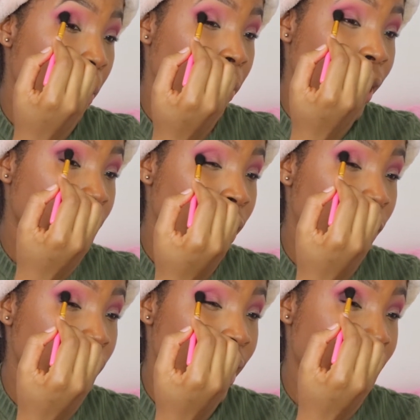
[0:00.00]
blend
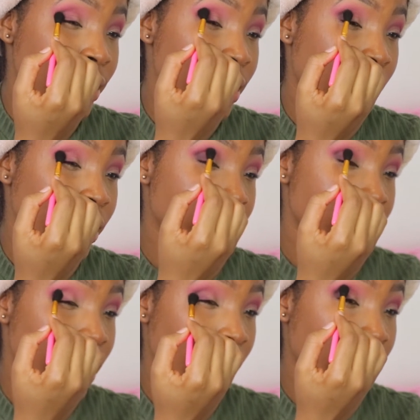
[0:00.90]
out Dancehall
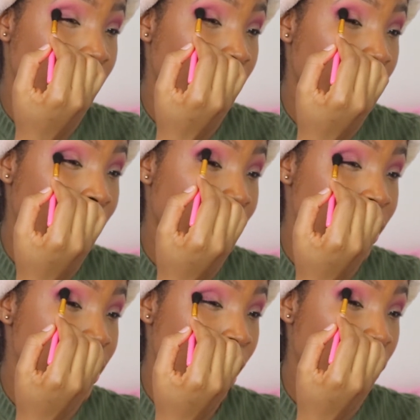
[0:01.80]
just a little bit
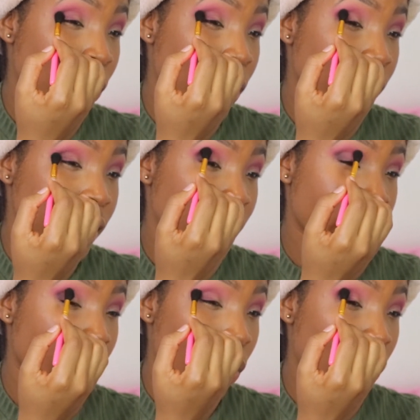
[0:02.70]
because I
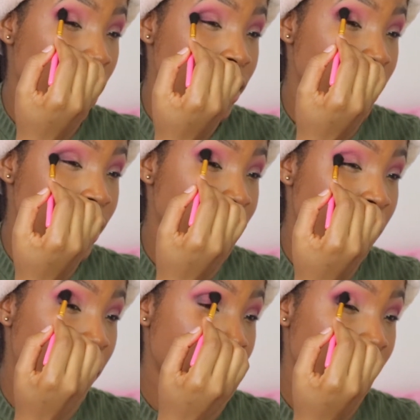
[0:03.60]
don't want it to
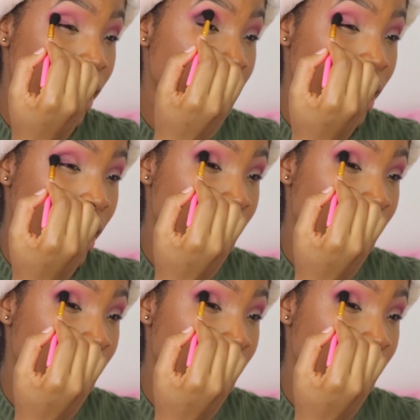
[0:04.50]
be